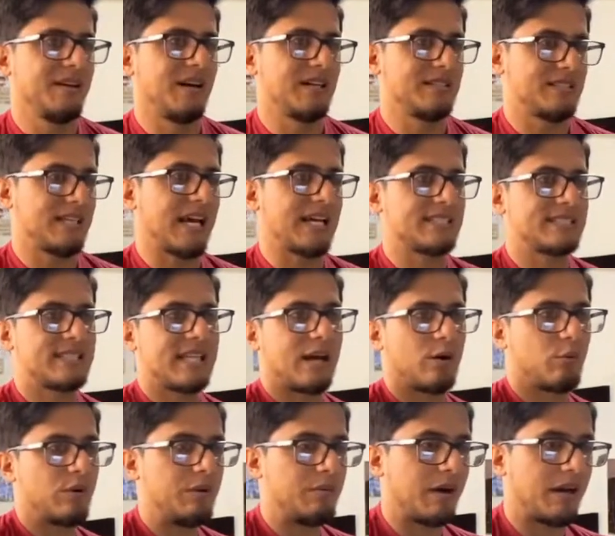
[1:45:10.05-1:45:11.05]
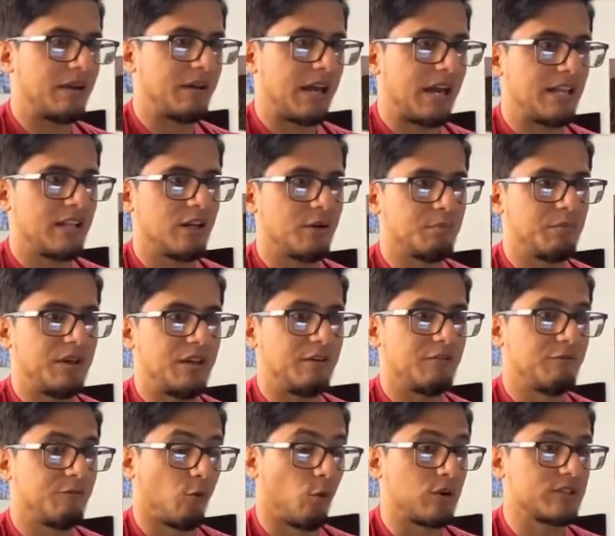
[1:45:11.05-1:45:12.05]
a test that we might end up
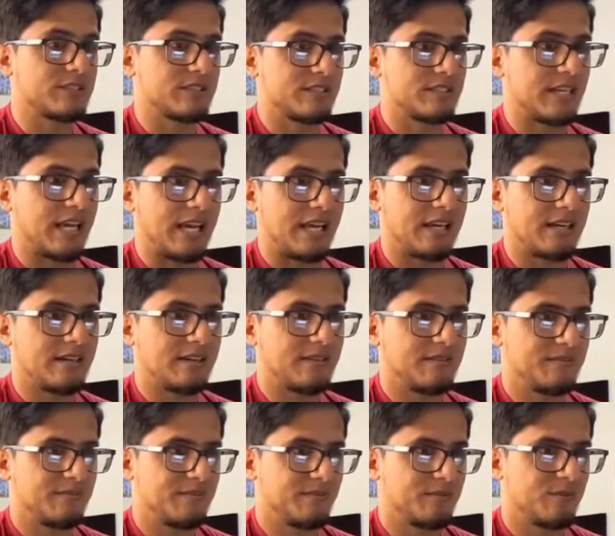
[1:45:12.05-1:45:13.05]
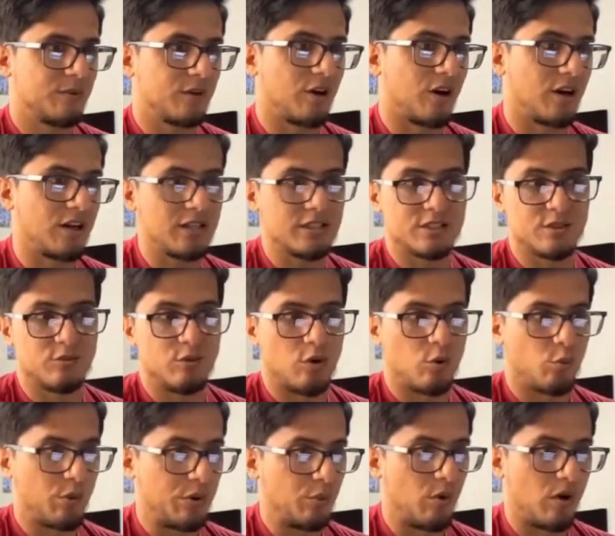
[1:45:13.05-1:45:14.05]
being forced to take, regardless of
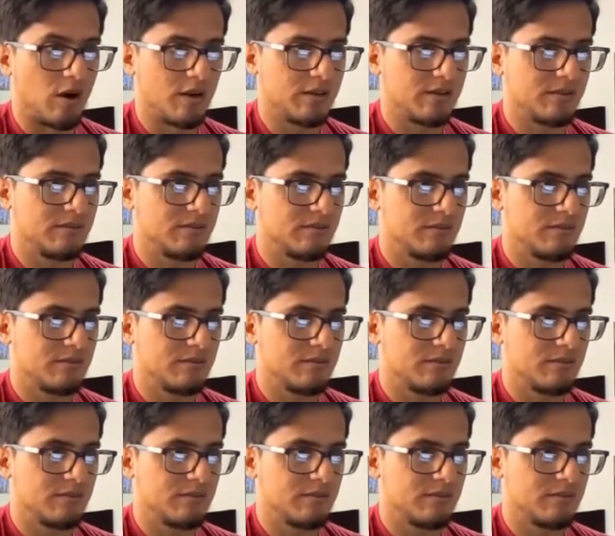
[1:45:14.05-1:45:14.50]
what we want.